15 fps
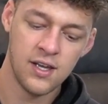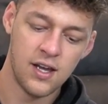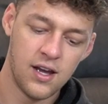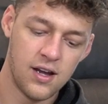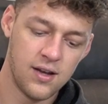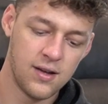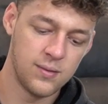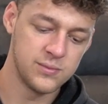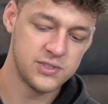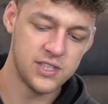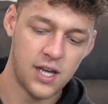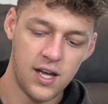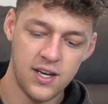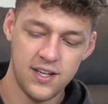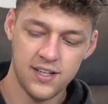
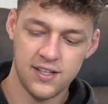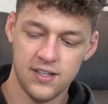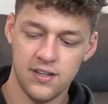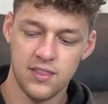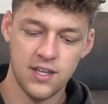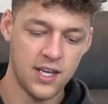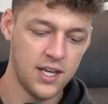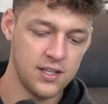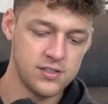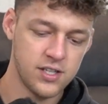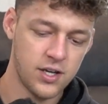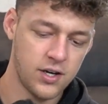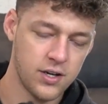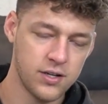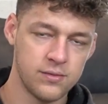Sonic the
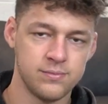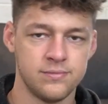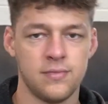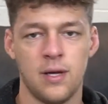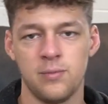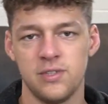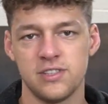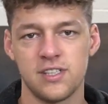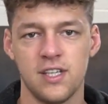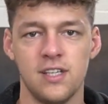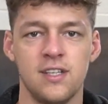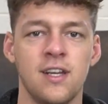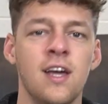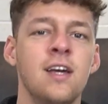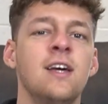Hedgehog, I'm just kidding.